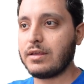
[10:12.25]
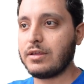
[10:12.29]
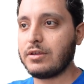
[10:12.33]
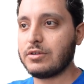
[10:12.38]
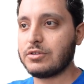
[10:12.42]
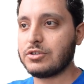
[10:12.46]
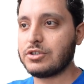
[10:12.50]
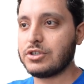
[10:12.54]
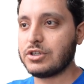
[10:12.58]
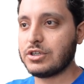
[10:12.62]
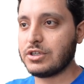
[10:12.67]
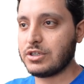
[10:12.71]
you
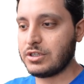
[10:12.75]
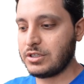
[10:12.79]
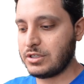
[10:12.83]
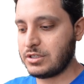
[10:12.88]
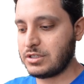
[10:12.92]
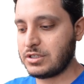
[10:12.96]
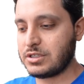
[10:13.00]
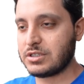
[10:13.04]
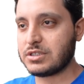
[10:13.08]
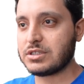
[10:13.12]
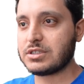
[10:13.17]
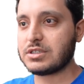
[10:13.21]

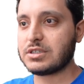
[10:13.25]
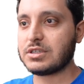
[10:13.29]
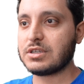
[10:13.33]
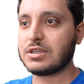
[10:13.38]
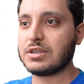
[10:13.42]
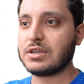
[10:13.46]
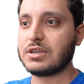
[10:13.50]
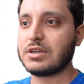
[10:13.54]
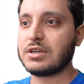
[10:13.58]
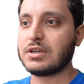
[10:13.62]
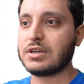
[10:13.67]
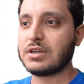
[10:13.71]
just
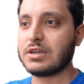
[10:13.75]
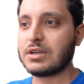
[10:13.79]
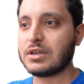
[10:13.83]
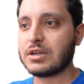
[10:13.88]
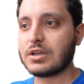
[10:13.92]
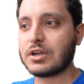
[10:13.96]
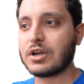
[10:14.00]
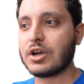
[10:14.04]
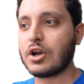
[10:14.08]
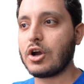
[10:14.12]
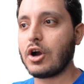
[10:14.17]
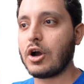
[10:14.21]

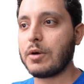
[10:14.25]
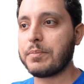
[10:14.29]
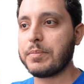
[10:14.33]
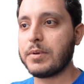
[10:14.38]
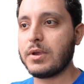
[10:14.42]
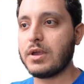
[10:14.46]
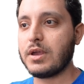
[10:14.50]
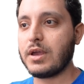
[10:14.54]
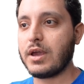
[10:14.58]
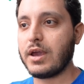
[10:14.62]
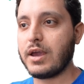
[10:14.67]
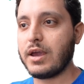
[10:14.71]

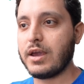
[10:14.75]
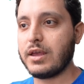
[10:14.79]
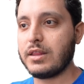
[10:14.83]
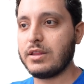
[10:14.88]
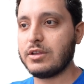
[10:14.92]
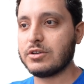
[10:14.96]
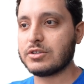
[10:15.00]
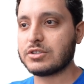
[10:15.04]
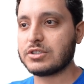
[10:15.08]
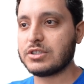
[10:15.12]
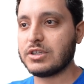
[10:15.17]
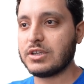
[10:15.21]
copy and
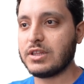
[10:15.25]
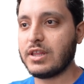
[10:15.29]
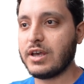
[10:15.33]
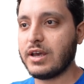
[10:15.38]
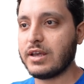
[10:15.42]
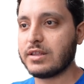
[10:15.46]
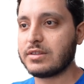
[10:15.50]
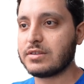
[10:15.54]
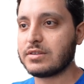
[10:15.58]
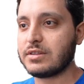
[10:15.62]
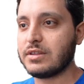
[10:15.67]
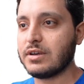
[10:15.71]
you see
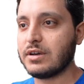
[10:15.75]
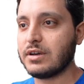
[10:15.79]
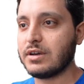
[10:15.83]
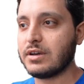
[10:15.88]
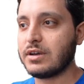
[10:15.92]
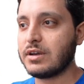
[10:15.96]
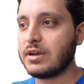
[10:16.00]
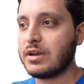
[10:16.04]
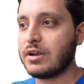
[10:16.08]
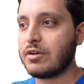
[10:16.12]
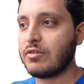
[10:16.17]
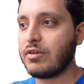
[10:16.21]
that's the
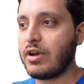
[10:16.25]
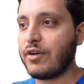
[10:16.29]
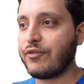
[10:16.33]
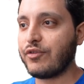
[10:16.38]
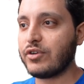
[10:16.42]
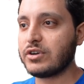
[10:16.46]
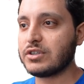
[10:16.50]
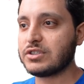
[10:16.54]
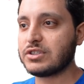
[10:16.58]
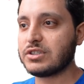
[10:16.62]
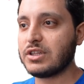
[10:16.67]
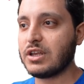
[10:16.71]

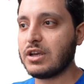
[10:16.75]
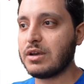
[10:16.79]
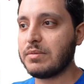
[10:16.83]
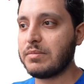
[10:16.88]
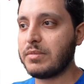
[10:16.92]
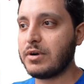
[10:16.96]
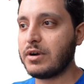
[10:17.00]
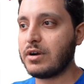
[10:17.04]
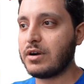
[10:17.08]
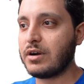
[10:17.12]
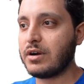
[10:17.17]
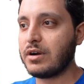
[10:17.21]
reference
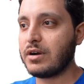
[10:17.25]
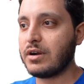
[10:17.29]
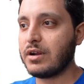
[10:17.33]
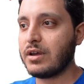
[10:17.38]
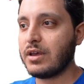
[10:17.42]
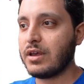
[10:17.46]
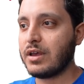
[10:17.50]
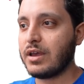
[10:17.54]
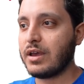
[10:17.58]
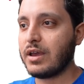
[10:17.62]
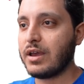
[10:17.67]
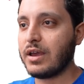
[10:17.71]
number
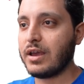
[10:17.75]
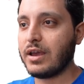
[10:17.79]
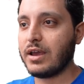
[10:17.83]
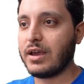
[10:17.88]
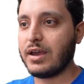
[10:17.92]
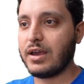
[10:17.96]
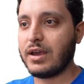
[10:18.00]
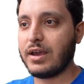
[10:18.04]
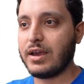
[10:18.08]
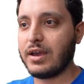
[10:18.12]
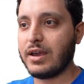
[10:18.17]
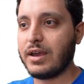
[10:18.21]

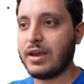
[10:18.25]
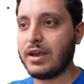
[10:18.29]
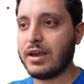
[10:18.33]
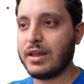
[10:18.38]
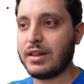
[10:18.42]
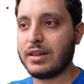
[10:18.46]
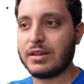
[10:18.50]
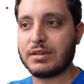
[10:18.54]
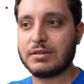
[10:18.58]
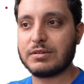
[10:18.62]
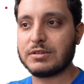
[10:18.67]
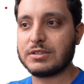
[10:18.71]

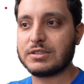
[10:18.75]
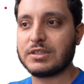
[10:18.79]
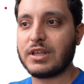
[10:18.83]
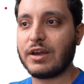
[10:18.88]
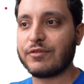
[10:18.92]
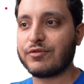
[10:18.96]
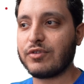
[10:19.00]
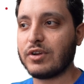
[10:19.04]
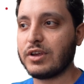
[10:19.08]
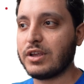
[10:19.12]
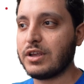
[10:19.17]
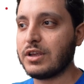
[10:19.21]
and it's
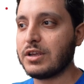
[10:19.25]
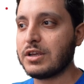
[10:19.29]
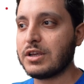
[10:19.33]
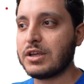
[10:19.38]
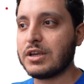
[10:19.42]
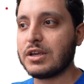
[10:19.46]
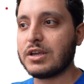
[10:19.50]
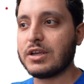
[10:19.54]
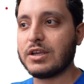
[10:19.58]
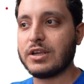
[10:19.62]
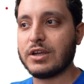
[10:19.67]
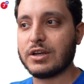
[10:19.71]
definitely
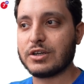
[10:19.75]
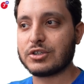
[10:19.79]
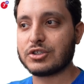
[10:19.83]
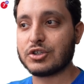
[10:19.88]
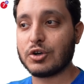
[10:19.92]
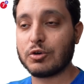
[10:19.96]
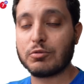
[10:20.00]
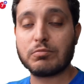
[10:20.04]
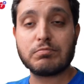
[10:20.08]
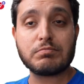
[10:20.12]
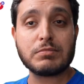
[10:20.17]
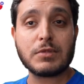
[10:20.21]
here.
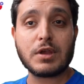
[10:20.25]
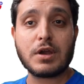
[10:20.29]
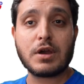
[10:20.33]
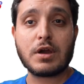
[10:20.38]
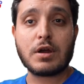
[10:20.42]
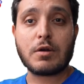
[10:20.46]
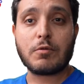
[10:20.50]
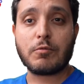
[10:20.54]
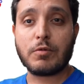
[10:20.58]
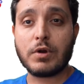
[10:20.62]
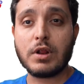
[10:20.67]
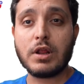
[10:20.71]
So
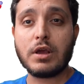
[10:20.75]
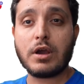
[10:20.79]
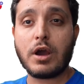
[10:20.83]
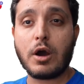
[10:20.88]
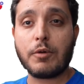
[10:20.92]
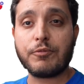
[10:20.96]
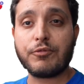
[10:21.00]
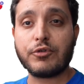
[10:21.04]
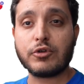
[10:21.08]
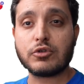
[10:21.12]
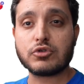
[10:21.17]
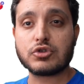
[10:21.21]
really
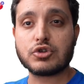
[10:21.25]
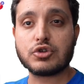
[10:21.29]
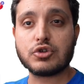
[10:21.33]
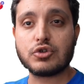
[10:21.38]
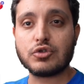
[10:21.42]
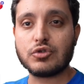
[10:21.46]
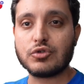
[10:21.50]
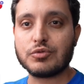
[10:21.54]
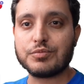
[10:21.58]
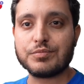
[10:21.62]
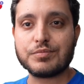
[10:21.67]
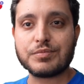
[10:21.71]
helpful
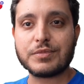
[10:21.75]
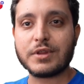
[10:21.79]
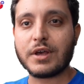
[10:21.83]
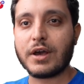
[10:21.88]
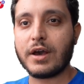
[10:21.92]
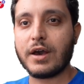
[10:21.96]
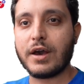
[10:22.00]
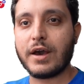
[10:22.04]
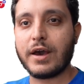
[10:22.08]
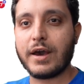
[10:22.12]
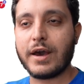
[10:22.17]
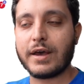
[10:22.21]
tool
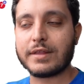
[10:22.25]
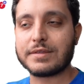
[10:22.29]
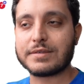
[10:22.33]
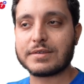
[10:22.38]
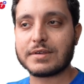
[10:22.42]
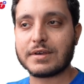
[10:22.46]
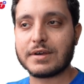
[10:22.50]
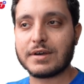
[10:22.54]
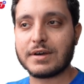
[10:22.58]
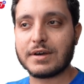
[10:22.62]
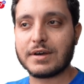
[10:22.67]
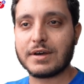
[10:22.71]
that
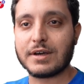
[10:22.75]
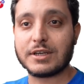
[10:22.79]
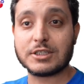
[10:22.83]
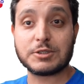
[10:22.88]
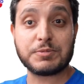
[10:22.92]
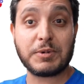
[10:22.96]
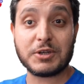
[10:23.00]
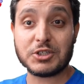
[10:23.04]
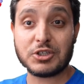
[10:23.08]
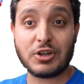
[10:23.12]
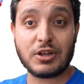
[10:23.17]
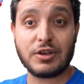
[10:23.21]

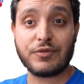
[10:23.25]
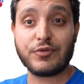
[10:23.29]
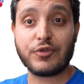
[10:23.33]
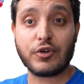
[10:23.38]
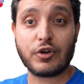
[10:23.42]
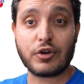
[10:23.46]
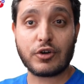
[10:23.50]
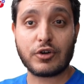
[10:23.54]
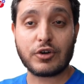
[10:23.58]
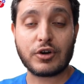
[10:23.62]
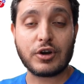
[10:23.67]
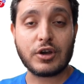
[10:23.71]
especially if
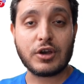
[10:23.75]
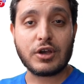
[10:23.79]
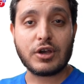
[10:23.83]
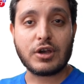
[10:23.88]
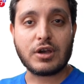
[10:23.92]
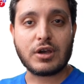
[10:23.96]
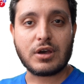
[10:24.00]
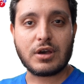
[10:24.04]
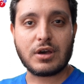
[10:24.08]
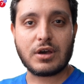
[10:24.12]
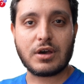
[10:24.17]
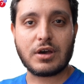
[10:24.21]

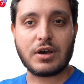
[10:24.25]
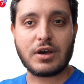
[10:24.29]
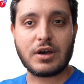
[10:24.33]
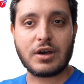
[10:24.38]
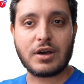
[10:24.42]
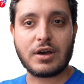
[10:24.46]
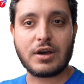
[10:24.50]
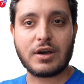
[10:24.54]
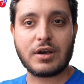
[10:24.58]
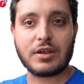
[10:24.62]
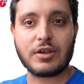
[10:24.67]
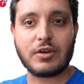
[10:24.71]

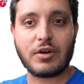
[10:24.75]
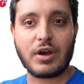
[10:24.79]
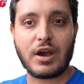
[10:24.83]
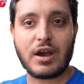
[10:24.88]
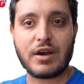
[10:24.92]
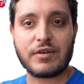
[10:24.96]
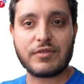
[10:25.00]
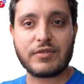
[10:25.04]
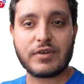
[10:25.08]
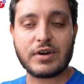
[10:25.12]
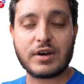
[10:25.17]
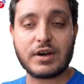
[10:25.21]
you
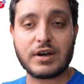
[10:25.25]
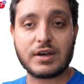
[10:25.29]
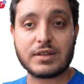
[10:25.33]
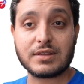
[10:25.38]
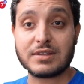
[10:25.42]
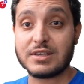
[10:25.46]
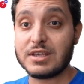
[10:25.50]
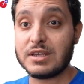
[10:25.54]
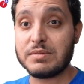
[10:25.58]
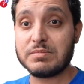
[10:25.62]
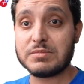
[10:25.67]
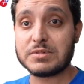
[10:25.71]

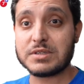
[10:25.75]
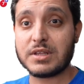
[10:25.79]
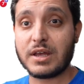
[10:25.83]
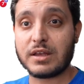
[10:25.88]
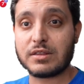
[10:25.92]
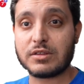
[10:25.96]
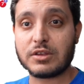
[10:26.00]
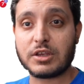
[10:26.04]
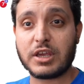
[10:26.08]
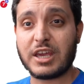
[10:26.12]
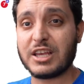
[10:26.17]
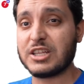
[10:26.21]
have teams
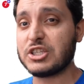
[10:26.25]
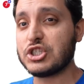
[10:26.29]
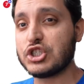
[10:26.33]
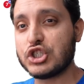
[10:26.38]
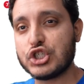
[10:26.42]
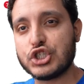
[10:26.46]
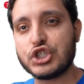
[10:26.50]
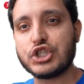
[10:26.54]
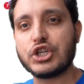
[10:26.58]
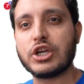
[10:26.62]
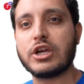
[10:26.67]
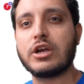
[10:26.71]
that can
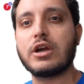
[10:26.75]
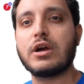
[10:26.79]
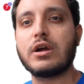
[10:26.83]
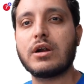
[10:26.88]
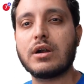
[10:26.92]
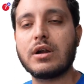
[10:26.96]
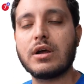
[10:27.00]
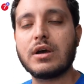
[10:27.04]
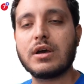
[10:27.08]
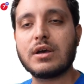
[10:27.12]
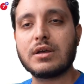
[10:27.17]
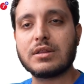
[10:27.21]

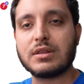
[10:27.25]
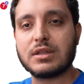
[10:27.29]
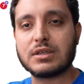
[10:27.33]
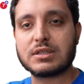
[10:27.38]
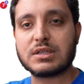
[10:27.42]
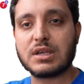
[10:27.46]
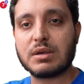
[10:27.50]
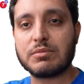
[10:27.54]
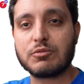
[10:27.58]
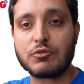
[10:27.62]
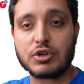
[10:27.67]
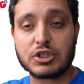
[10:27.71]
share the
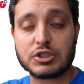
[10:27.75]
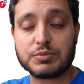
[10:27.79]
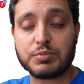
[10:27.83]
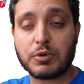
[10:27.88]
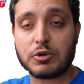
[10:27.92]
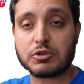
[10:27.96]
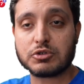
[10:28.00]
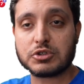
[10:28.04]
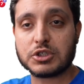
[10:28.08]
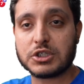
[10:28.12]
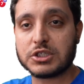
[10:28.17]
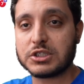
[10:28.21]
same
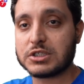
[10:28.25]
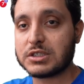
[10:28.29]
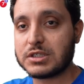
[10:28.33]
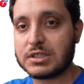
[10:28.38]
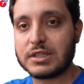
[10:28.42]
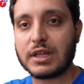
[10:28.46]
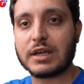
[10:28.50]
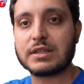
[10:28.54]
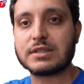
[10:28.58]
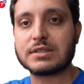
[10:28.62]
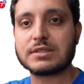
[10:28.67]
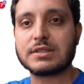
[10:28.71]
responses,
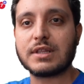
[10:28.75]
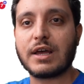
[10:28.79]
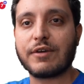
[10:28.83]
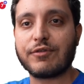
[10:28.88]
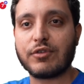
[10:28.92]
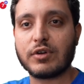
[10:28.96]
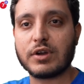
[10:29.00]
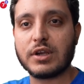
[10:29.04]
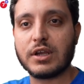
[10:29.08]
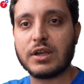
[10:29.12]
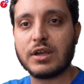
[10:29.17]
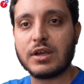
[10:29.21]
that's
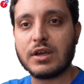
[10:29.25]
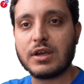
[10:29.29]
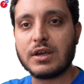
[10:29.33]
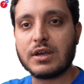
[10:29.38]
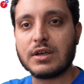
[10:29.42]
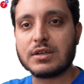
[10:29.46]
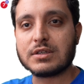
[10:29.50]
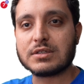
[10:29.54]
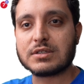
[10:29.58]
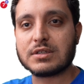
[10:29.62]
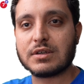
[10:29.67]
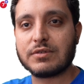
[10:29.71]
definitely
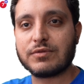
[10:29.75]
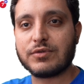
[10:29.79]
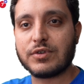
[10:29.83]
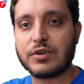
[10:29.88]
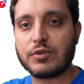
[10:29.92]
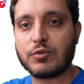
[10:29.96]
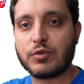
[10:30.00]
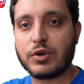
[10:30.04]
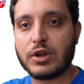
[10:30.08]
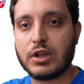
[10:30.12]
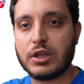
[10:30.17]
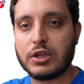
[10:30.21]

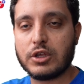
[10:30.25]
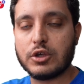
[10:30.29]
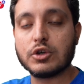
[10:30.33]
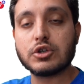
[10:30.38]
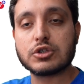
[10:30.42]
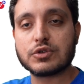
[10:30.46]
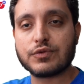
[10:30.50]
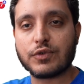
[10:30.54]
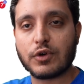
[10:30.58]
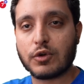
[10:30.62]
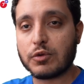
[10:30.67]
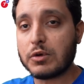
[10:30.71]
something really
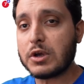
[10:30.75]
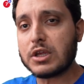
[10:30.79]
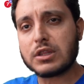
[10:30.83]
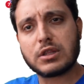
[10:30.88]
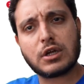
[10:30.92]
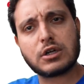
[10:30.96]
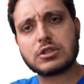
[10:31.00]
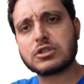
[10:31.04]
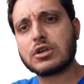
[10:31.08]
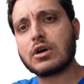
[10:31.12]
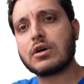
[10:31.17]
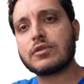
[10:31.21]
useful.
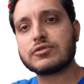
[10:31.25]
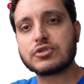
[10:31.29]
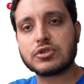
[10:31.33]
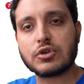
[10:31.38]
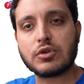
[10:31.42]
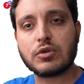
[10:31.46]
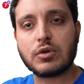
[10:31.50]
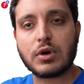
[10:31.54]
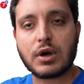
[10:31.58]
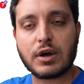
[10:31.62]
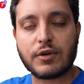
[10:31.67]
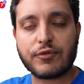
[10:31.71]
There's
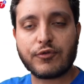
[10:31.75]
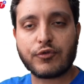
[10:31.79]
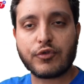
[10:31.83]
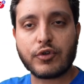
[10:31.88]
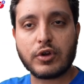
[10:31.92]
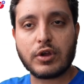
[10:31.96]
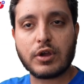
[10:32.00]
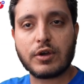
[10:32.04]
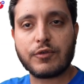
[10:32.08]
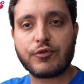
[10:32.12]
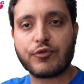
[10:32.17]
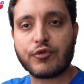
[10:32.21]
also a
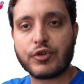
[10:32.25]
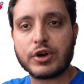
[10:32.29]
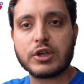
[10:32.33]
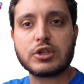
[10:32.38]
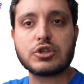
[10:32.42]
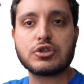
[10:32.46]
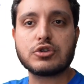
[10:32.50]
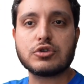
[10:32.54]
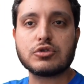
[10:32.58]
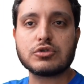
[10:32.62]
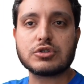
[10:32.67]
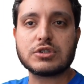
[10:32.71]
free
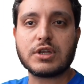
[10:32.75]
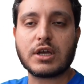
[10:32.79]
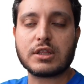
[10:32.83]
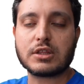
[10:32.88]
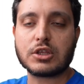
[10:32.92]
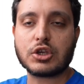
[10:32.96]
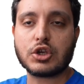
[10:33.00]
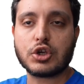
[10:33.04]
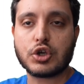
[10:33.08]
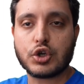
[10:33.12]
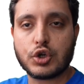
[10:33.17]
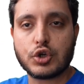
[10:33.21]
tools that
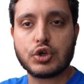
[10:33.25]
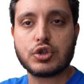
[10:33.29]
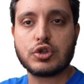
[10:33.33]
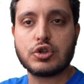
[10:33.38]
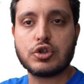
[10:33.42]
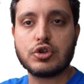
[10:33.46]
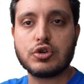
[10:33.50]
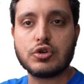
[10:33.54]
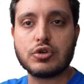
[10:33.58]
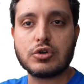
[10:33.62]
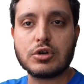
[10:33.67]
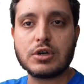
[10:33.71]
could
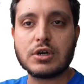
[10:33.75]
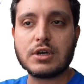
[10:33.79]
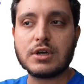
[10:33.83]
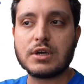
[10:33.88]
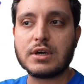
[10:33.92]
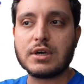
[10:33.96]
do